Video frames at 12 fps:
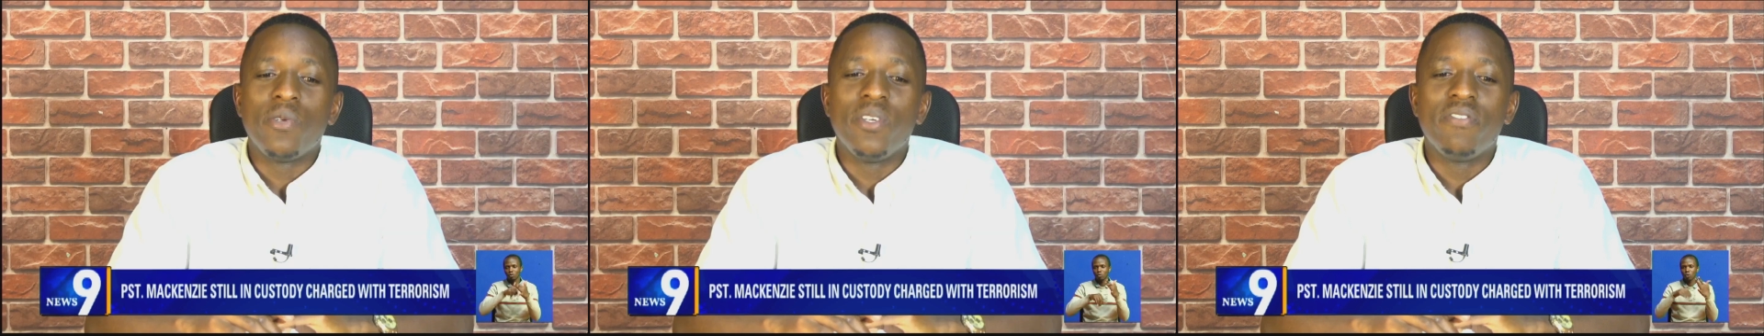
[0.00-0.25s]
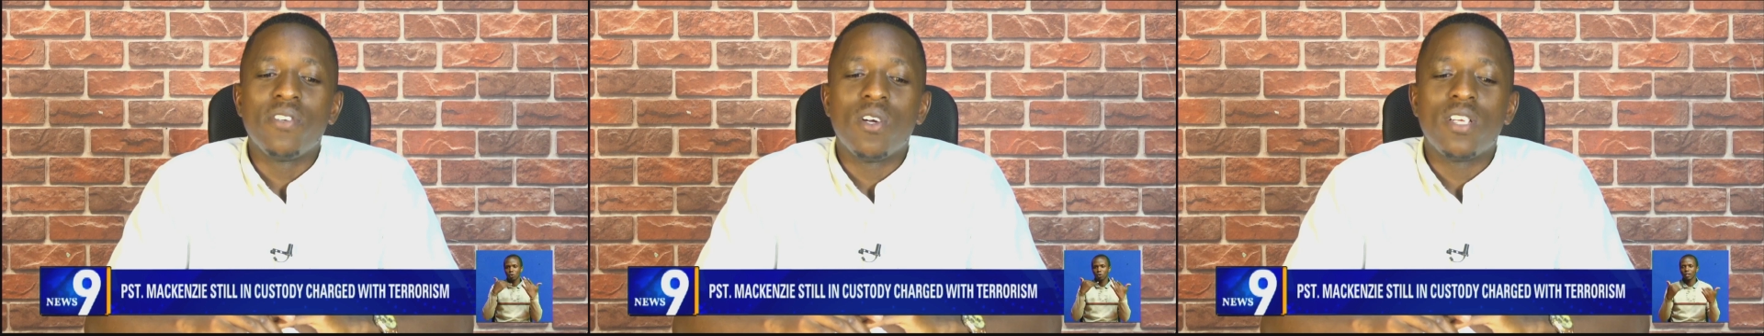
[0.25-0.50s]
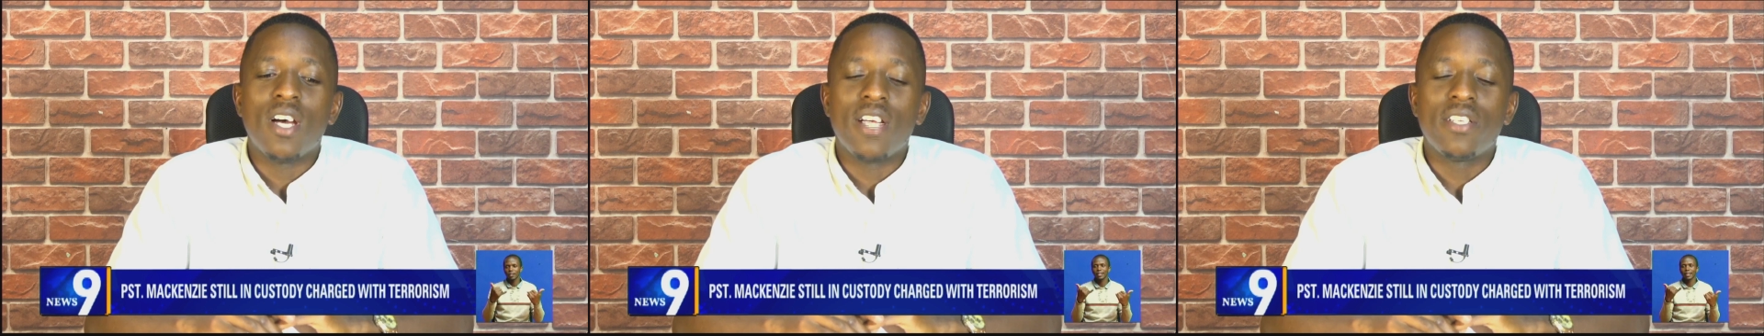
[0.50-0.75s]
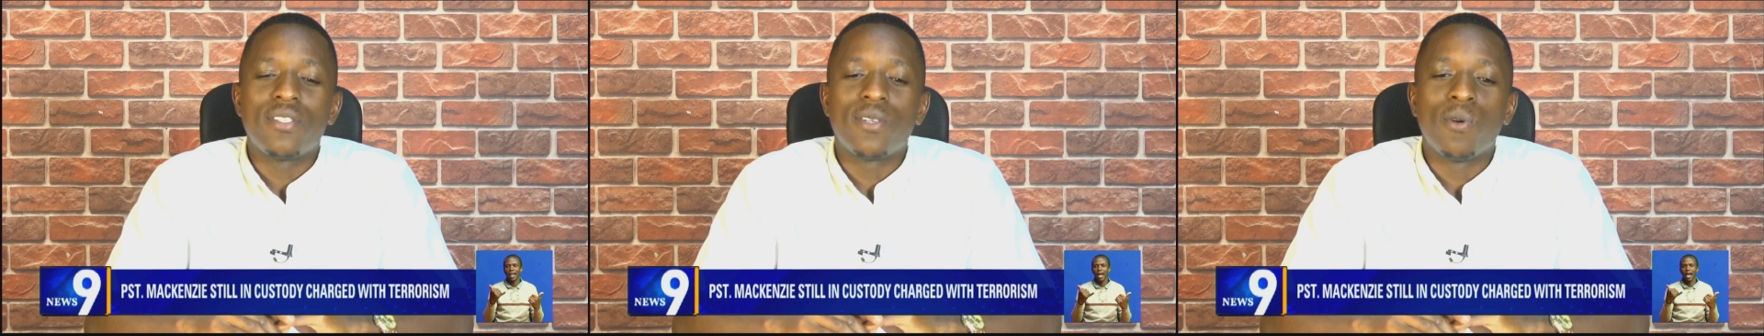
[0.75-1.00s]
not heard
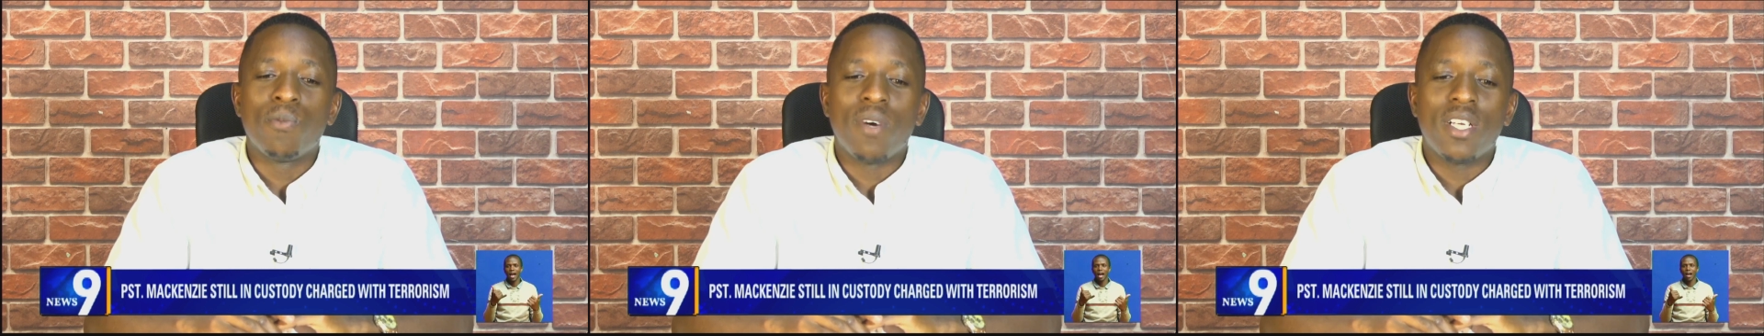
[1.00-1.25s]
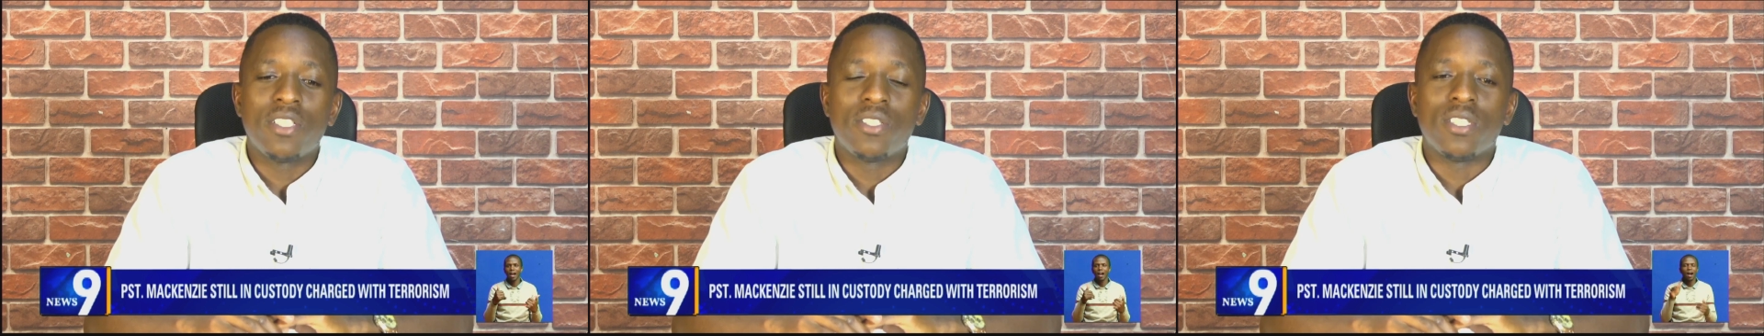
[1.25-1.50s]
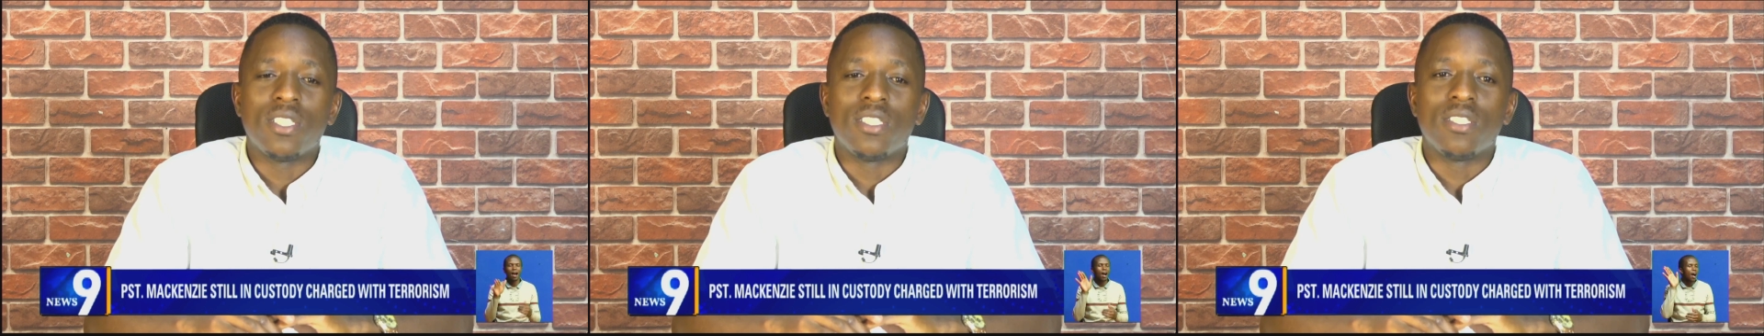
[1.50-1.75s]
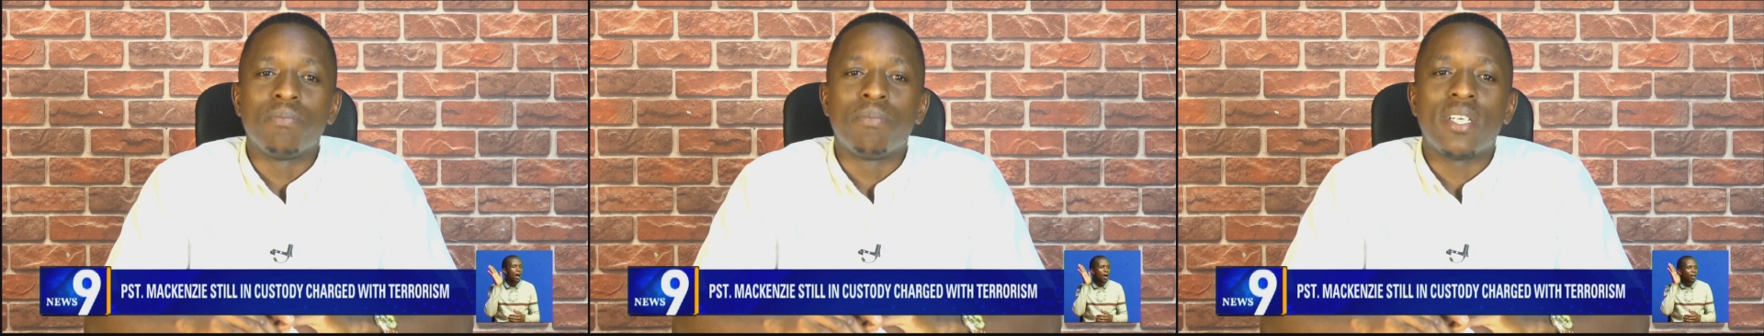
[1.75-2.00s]
so much
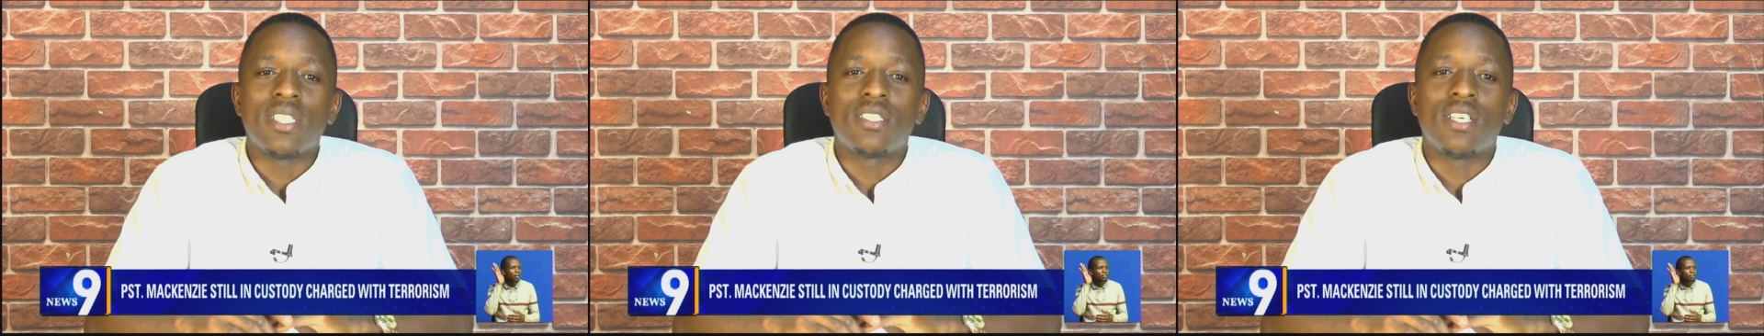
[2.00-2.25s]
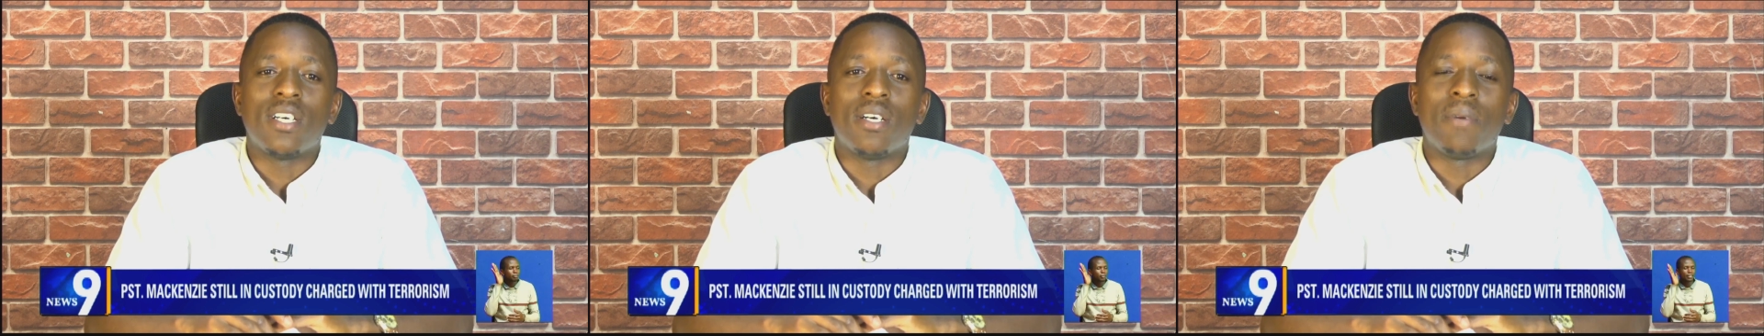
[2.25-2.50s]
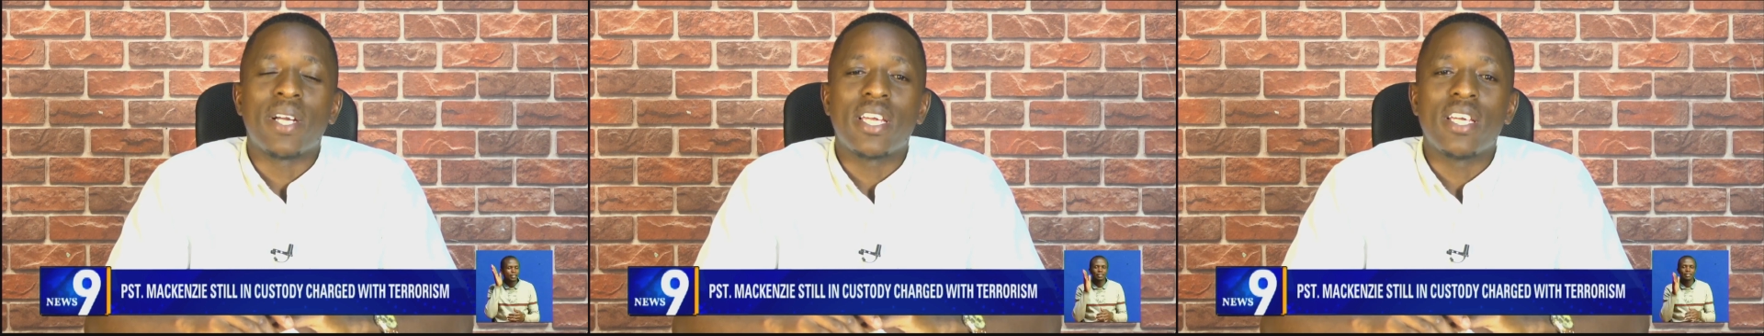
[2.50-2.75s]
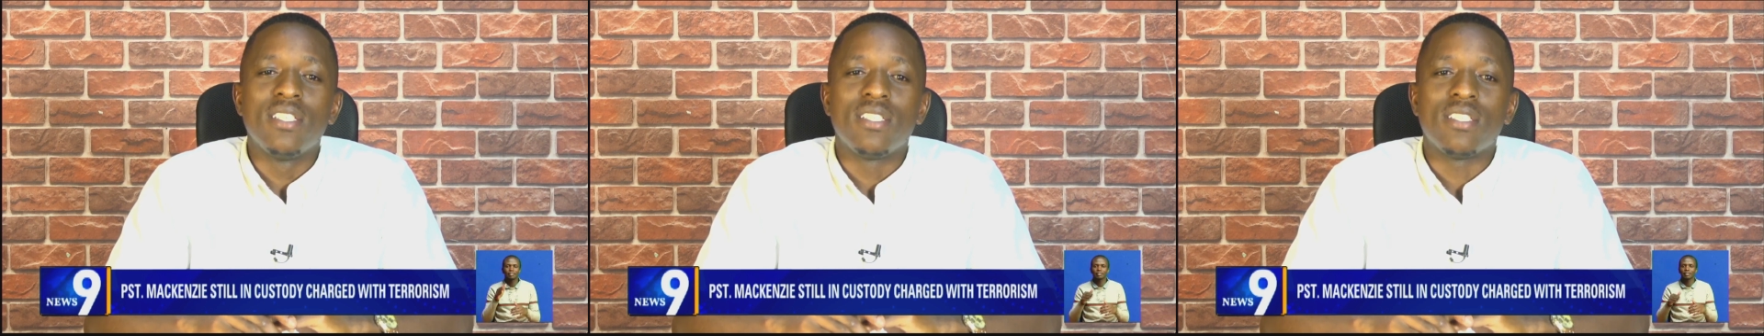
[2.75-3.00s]
on Pastor
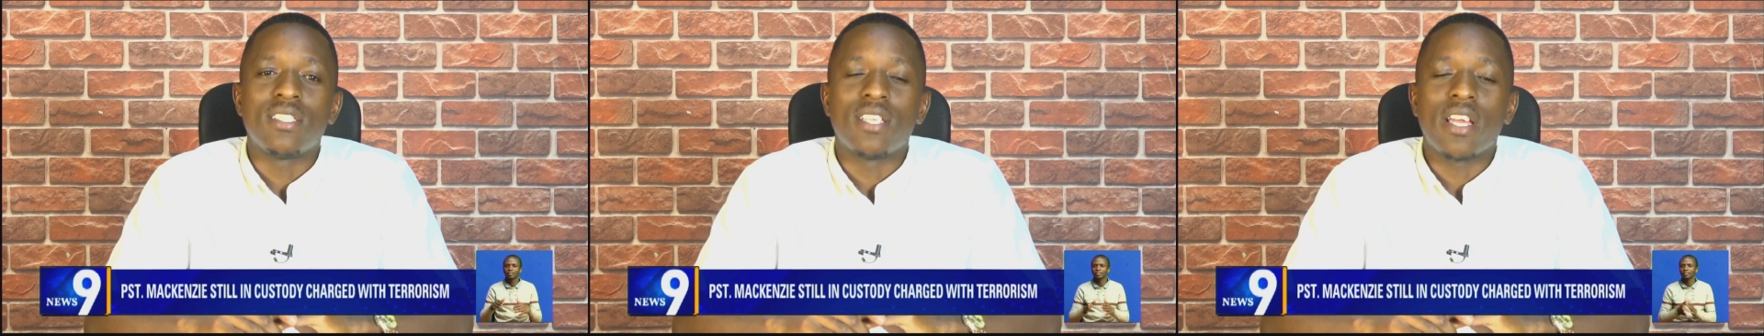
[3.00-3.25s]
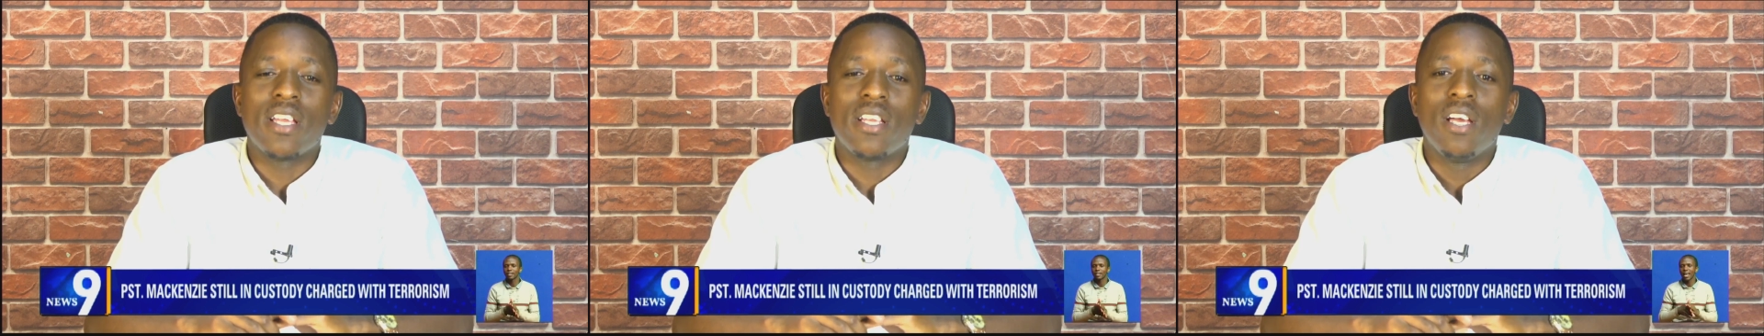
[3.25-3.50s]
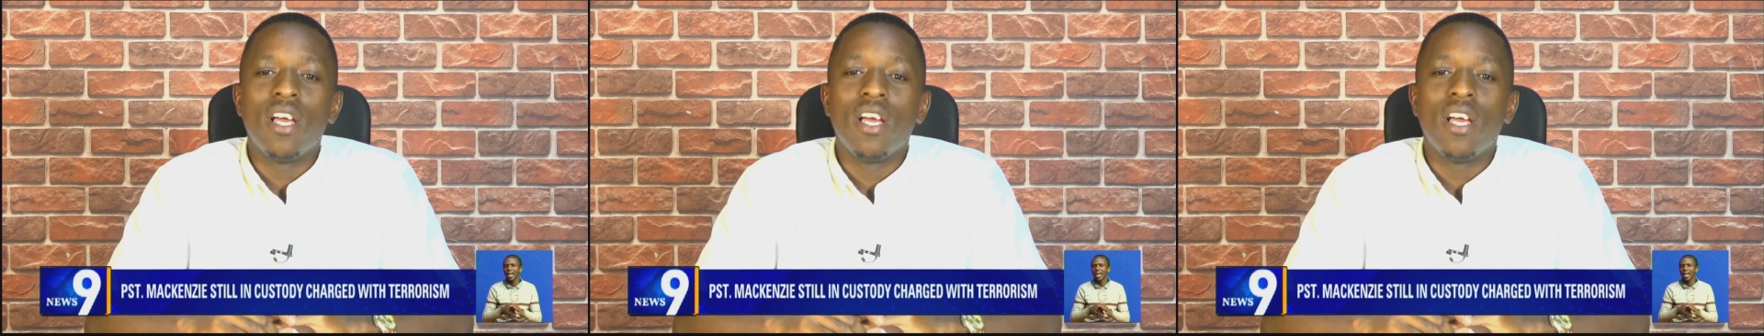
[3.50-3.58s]
Mackenzie's side.